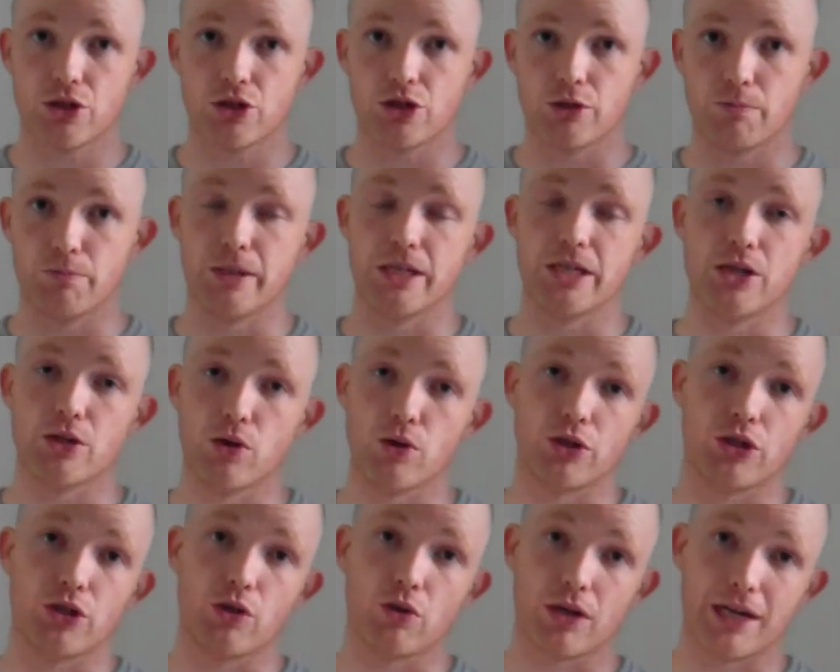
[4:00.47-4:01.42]
should be
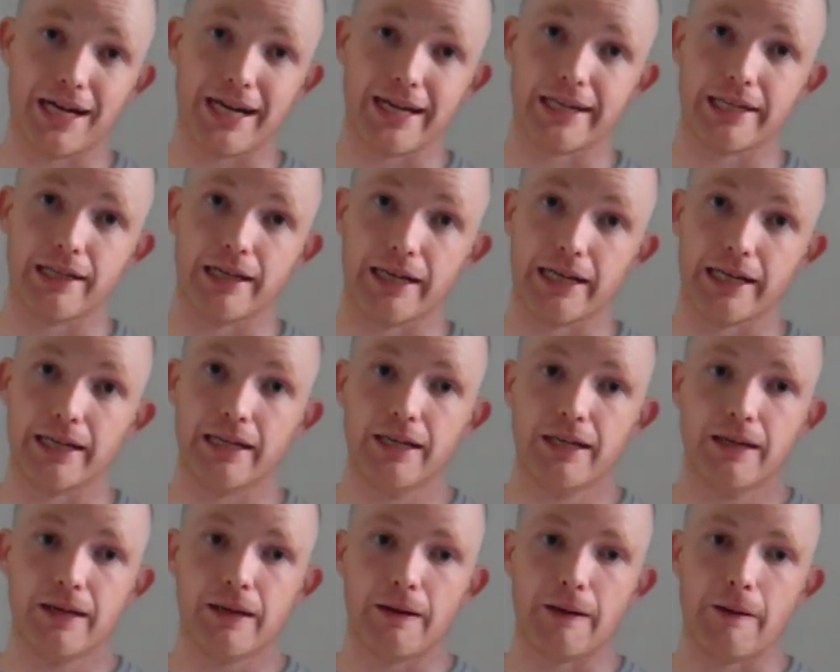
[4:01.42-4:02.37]
your guideline.
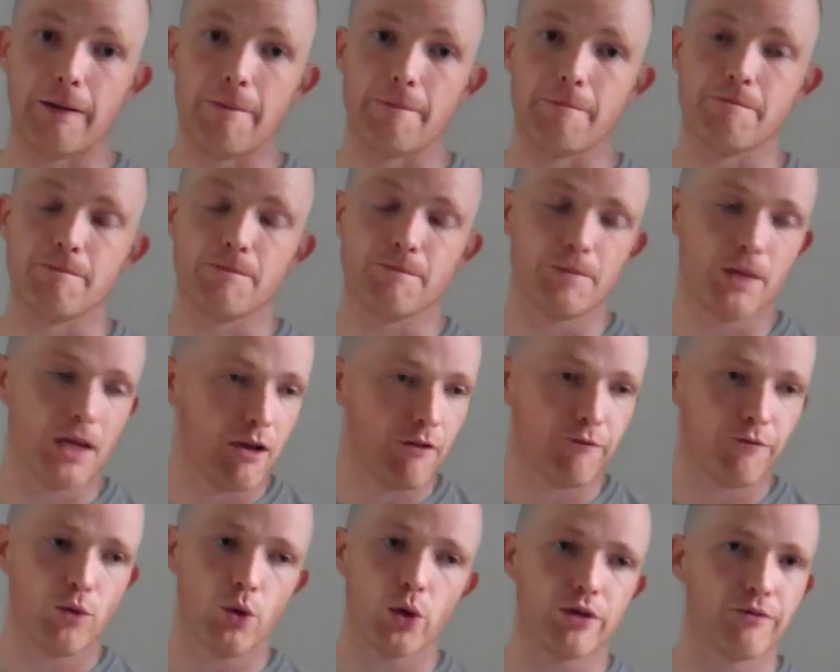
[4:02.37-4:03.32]

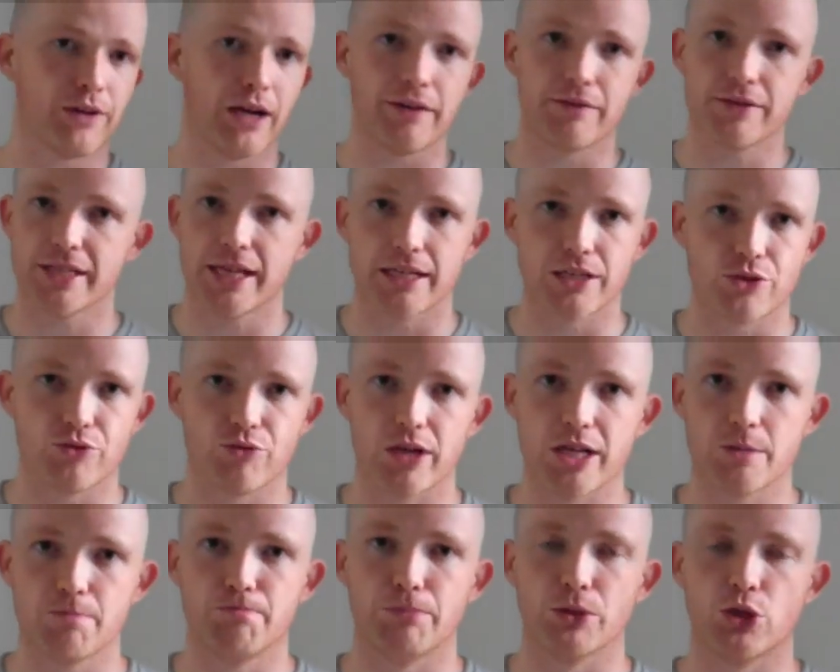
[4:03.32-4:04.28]
45 seconds
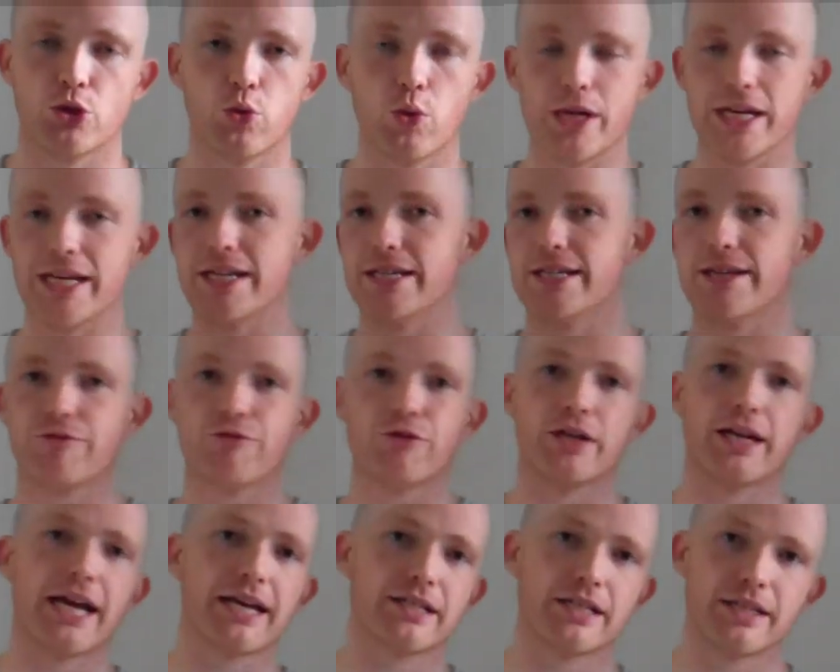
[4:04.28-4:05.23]
rest between
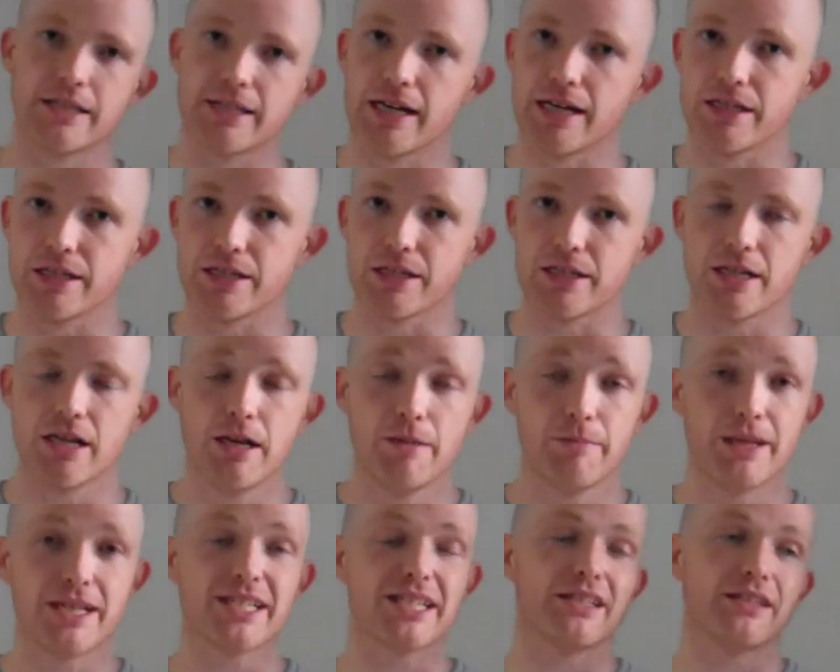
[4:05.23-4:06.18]
different exercises,
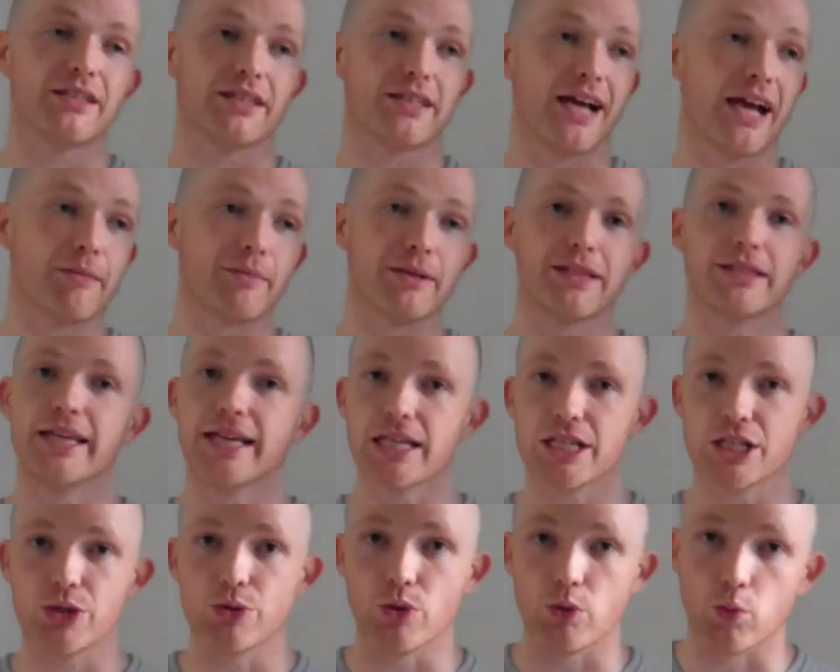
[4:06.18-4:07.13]
basically the time it
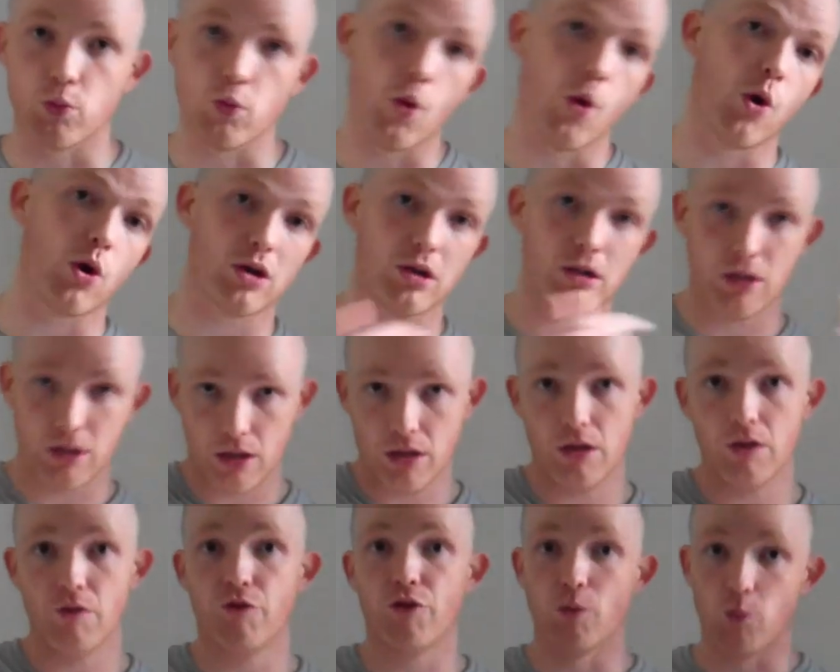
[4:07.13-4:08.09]
takes you to walk
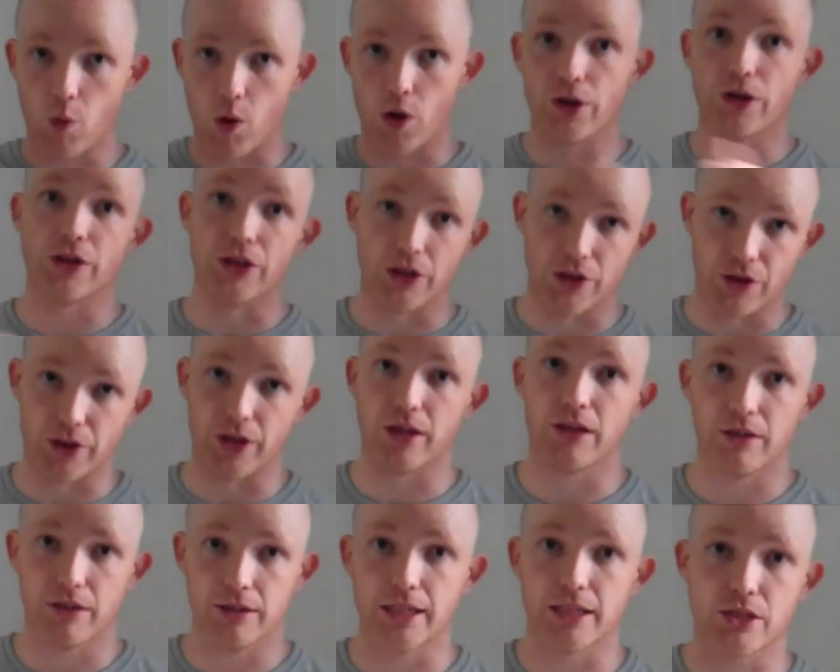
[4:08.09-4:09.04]
from one to the other.
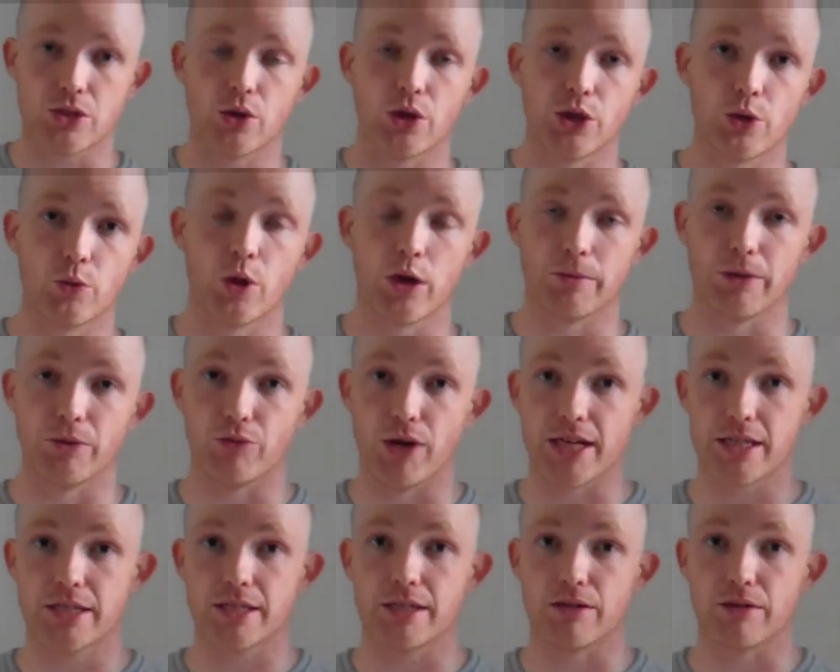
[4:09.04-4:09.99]
That's all you want to be
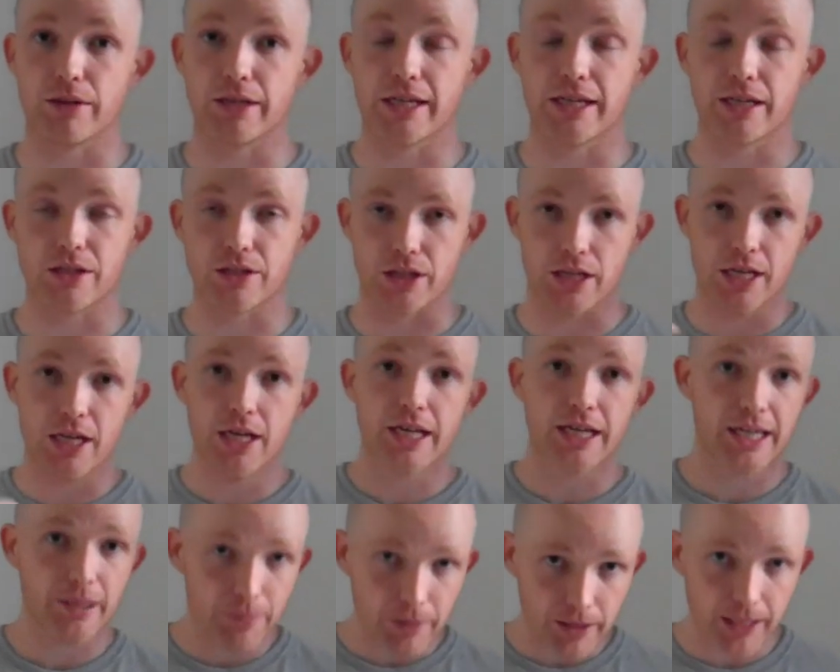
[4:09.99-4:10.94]
resting, okay? Because
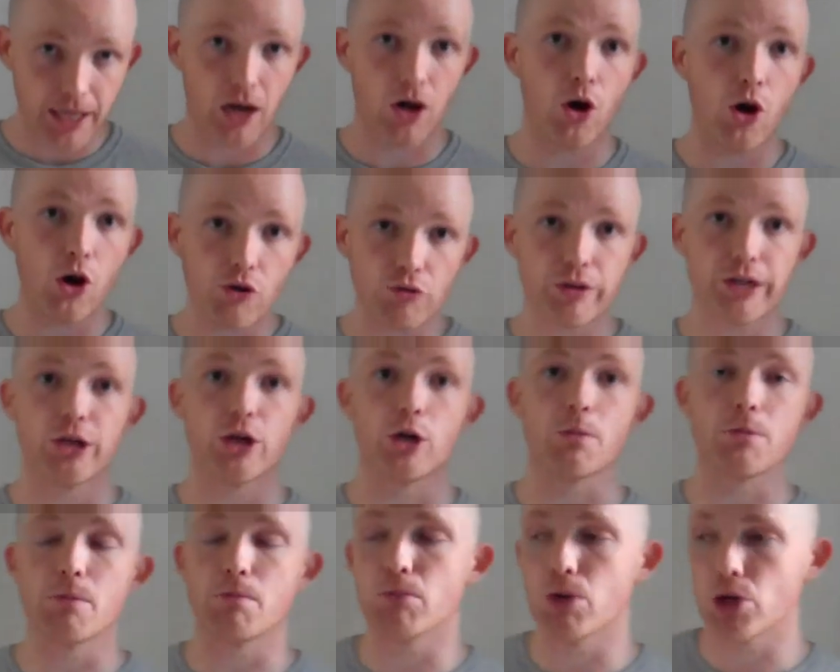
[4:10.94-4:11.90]
keeping that heart rate
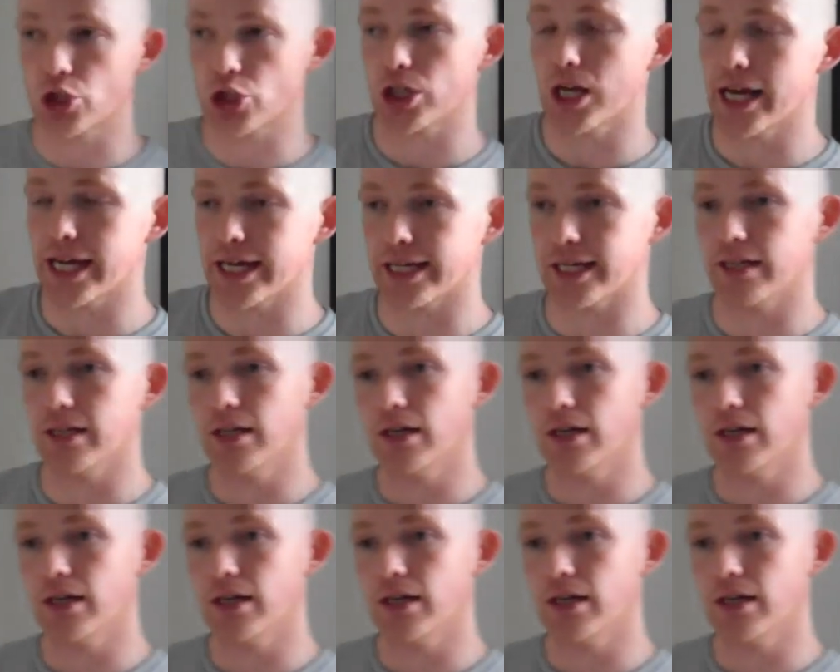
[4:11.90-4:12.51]
up, much like